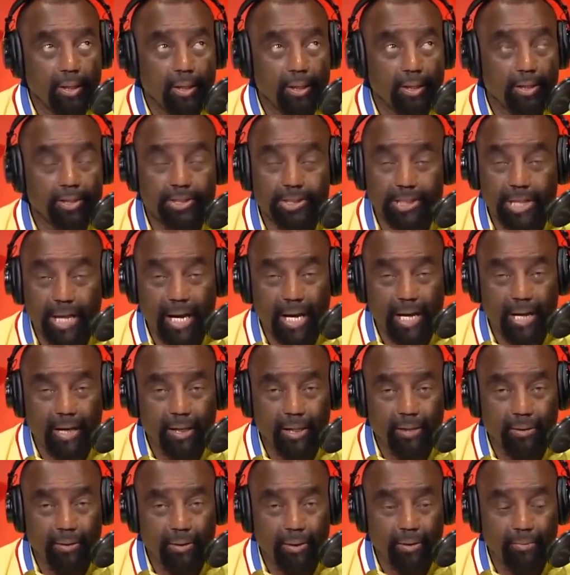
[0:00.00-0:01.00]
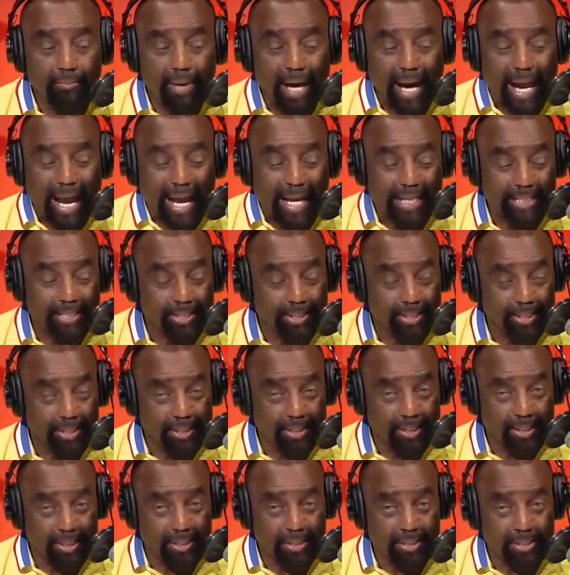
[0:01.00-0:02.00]
It's not by
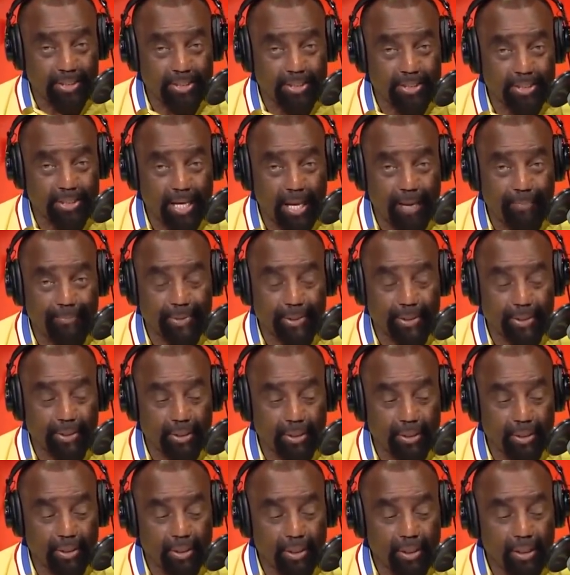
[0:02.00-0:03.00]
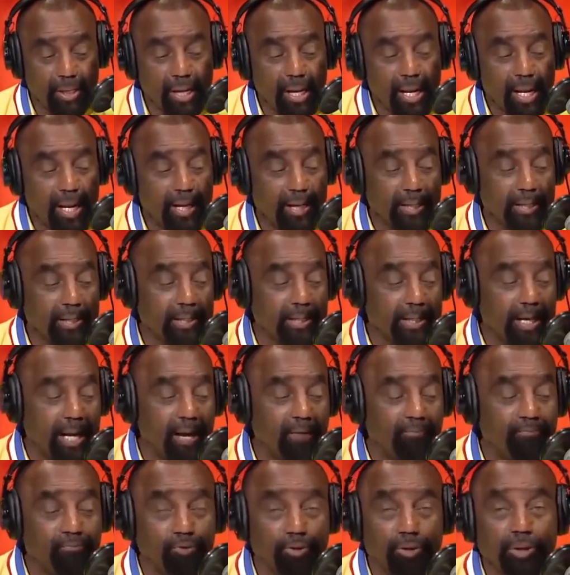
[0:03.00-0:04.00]
accident that this is happening. And it's
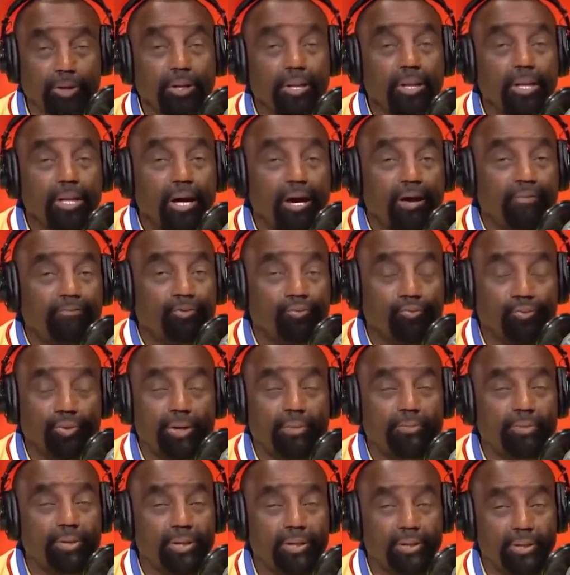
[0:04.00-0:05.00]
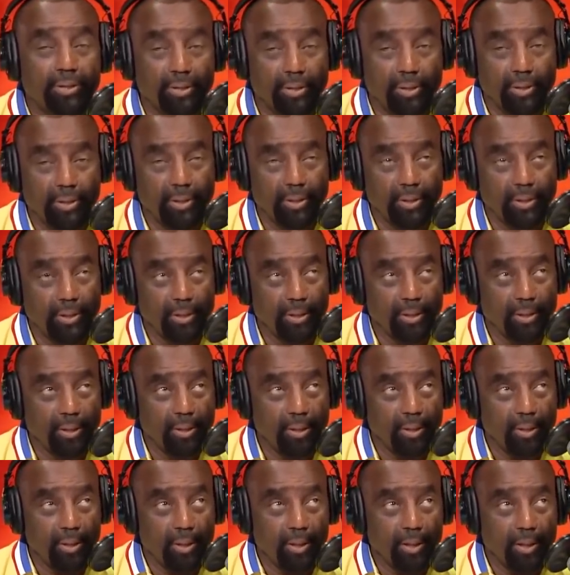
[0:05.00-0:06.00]
not for the love of women,
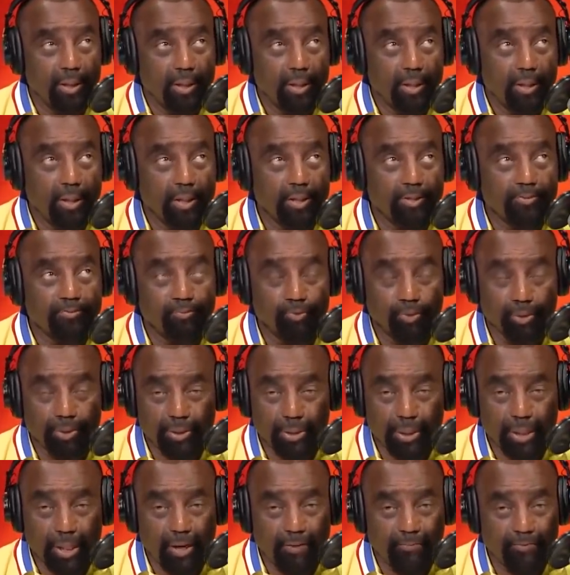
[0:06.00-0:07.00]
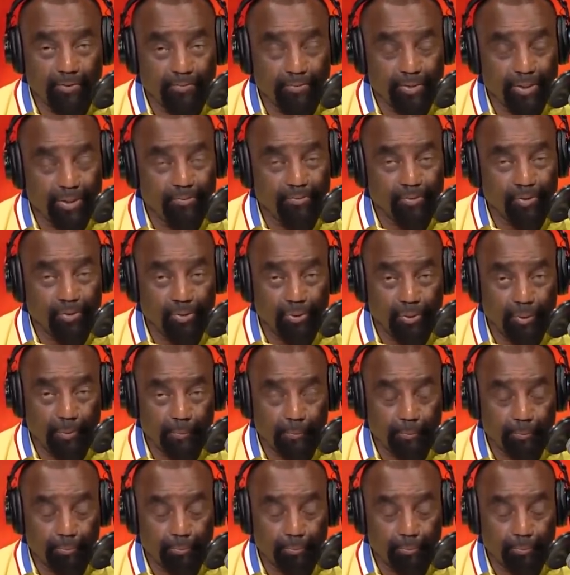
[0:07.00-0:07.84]
it's for the love of evil.